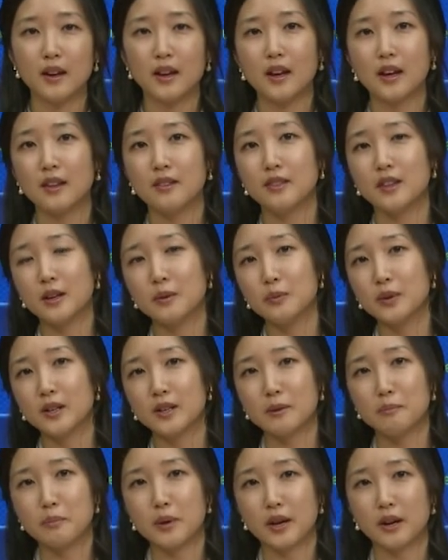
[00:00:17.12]
and then we
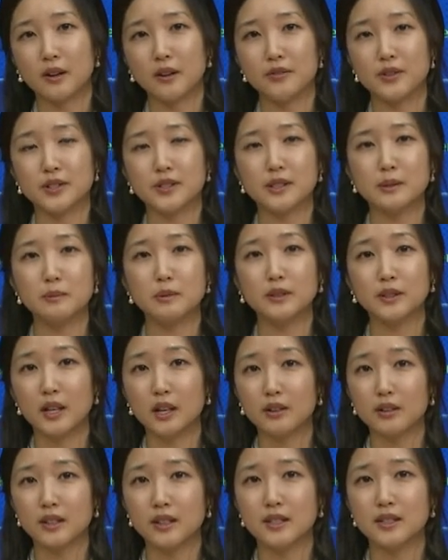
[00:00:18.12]
compared the
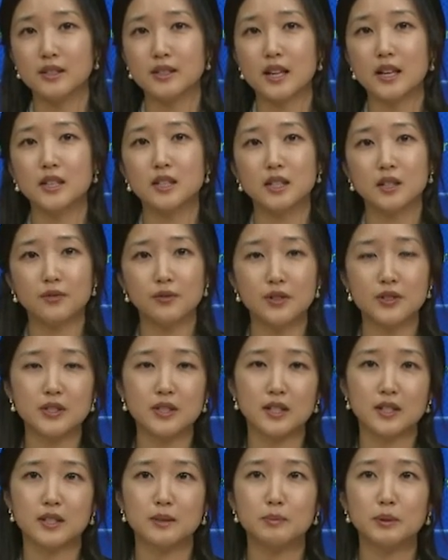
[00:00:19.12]
similarities and
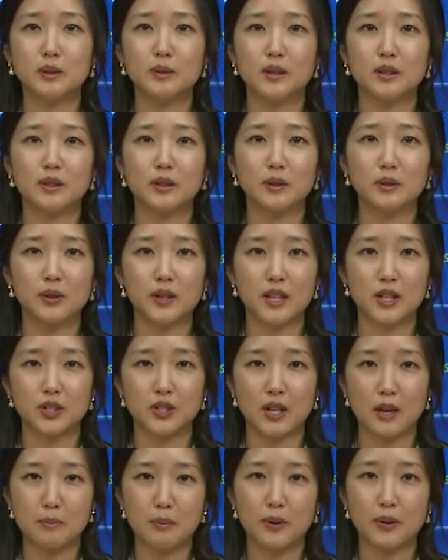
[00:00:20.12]
differences between the Korean
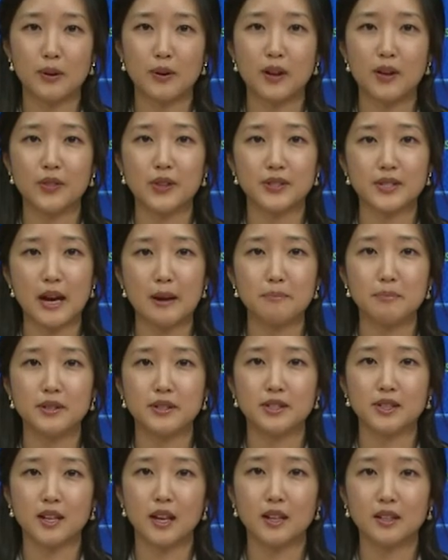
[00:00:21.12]
chaebol and the
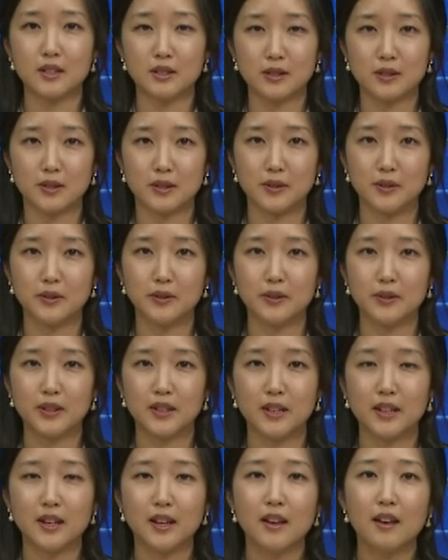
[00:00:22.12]
Japanese keiretsu.
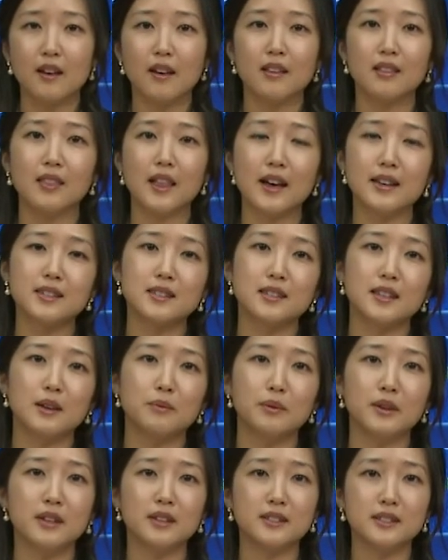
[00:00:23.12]
And lastly,
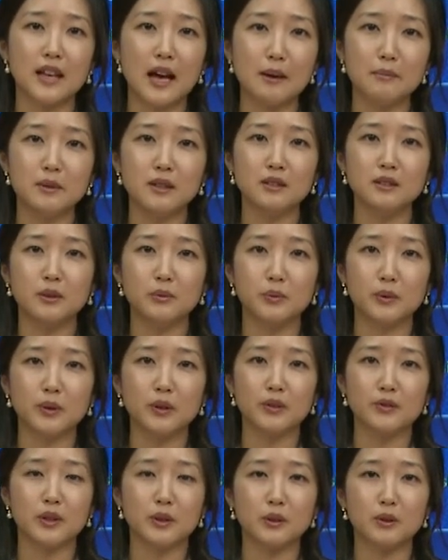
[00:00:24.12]
we examined the role
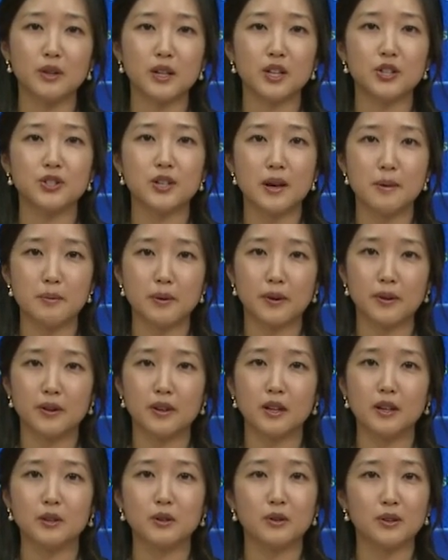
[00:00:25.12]
of the Korean chaebol
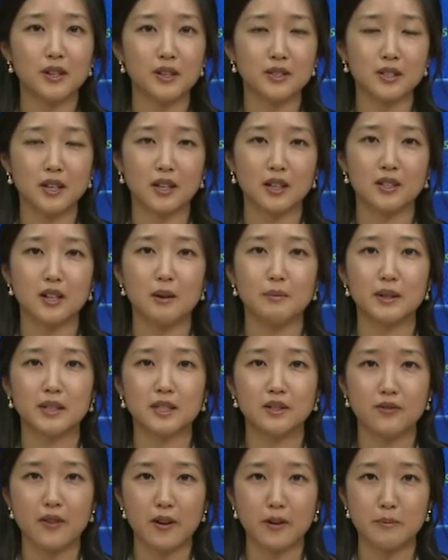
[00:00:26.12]
in Korea's economic
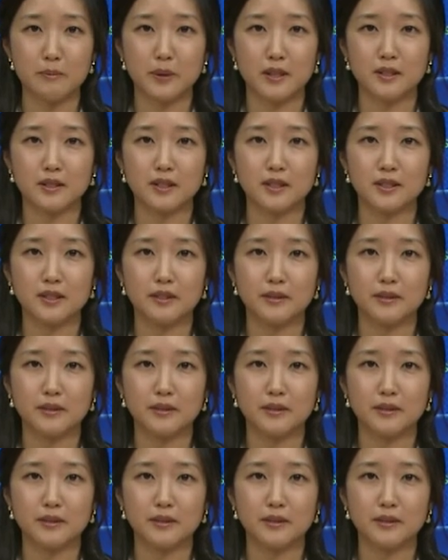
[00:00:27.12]
development.